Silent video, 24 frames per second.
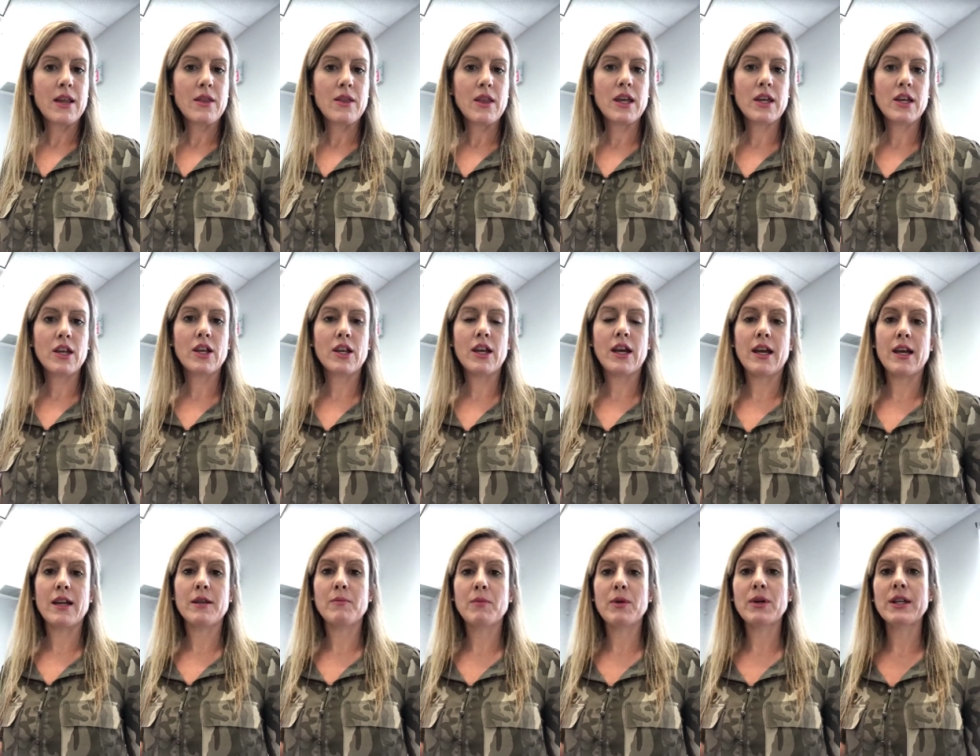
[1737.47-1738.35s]
They could
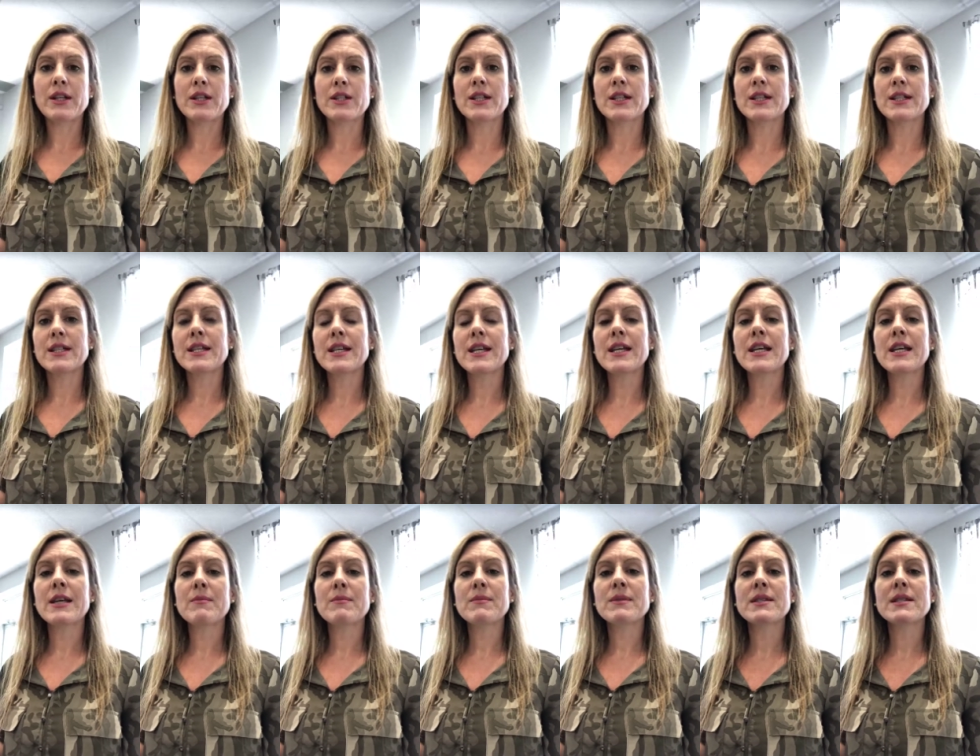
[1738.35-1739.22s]
get put into
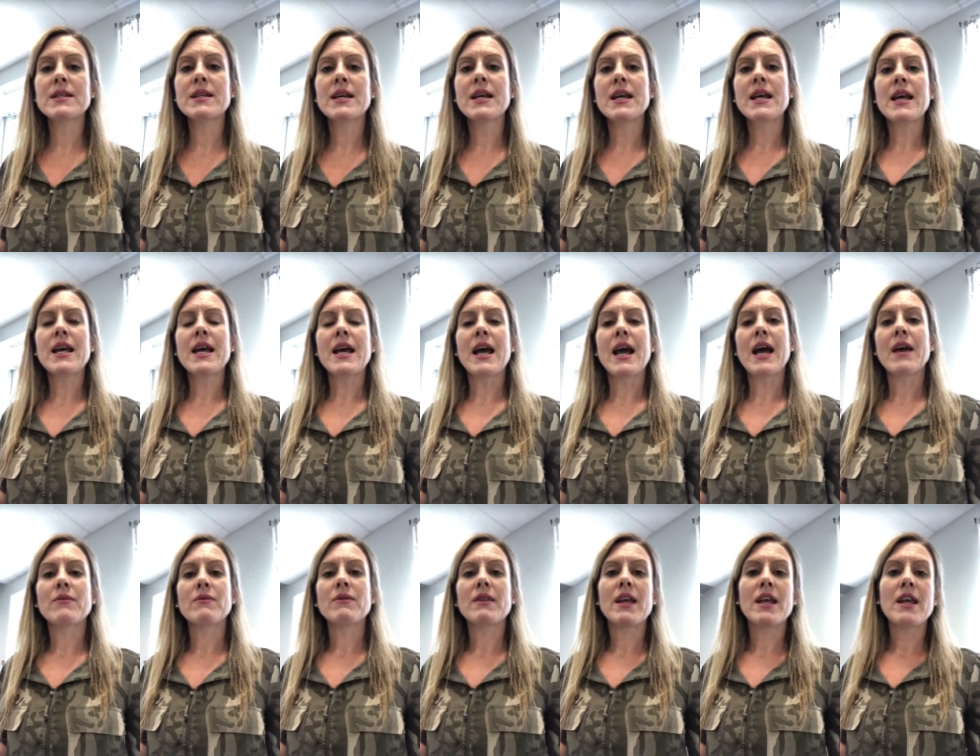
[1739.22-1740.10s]
teams
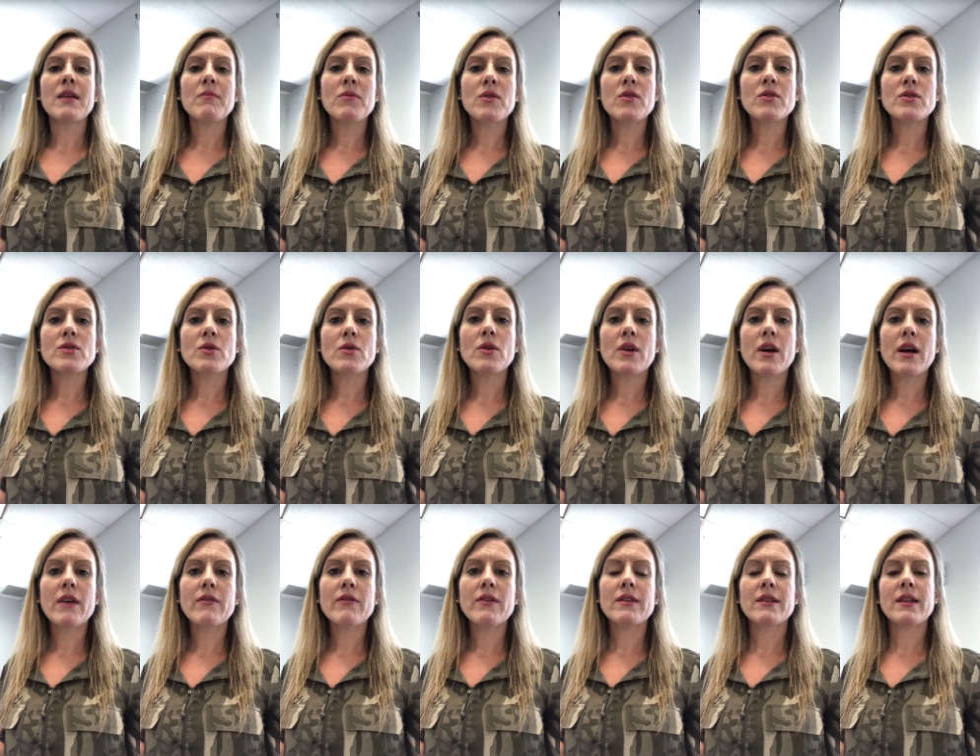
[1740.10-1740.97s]
and name their solar
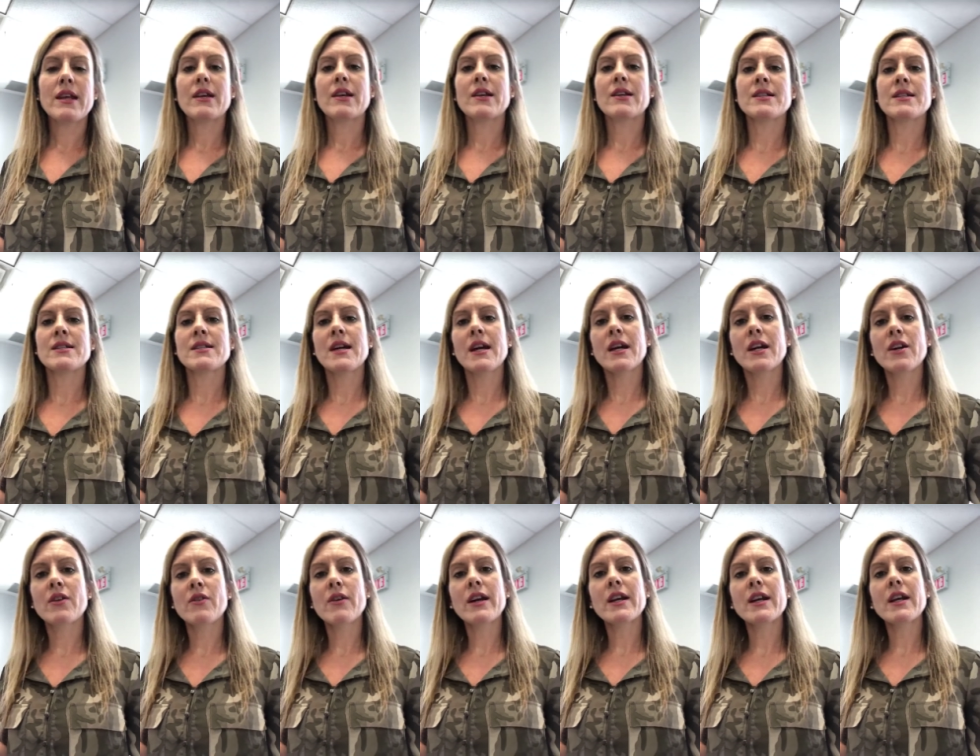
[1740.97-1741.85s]
oven. They can
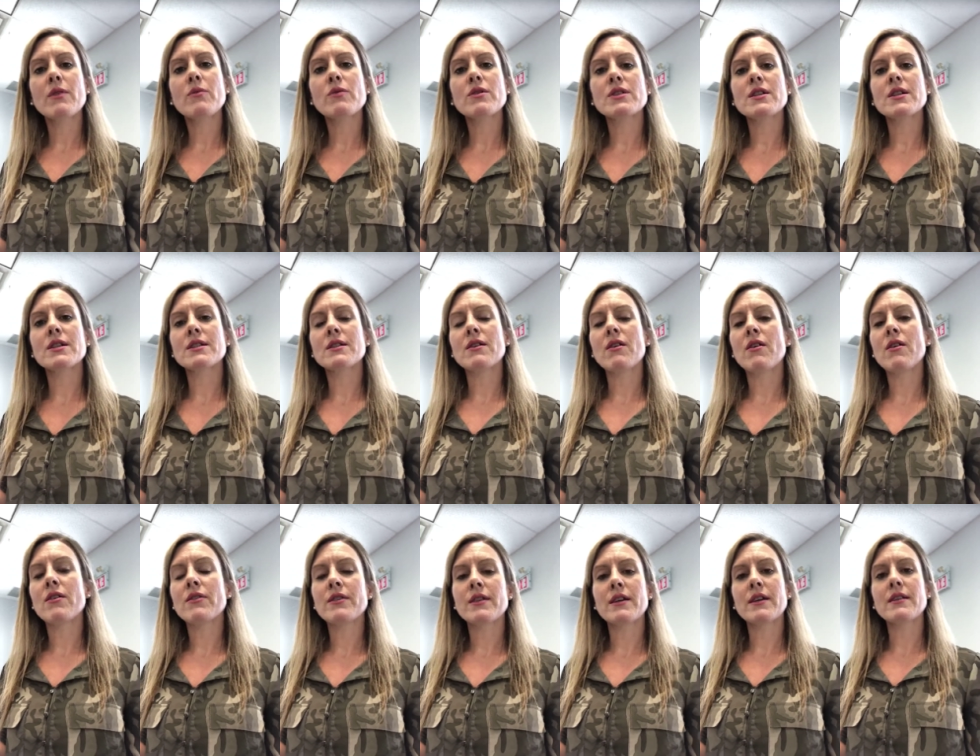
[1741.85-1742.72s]
decorate it, which is
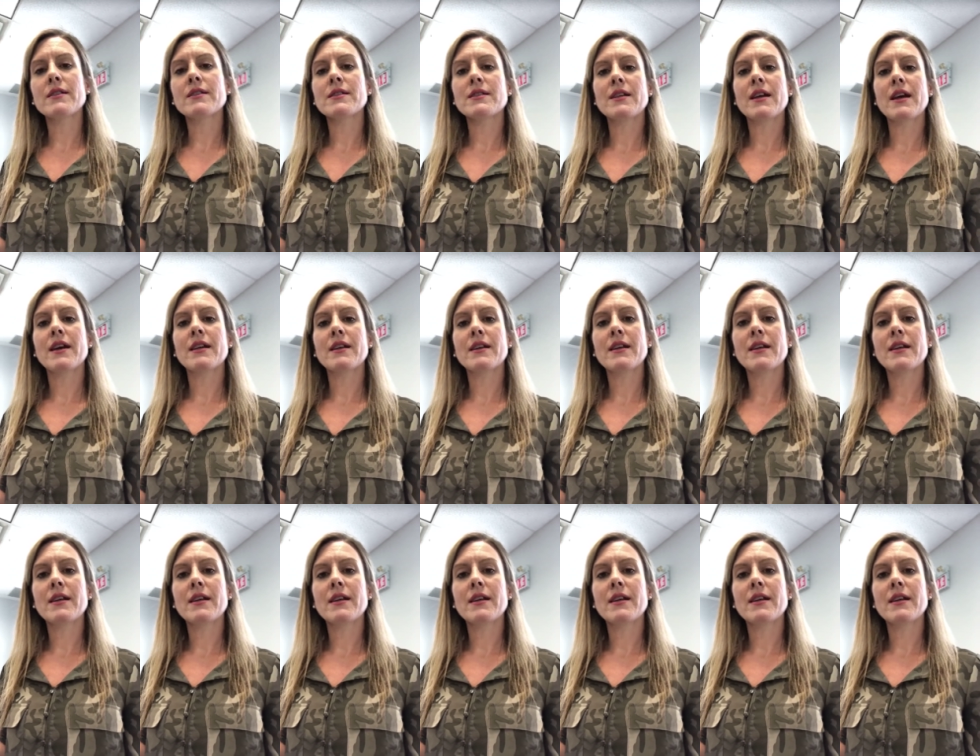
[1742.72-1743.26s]
all things that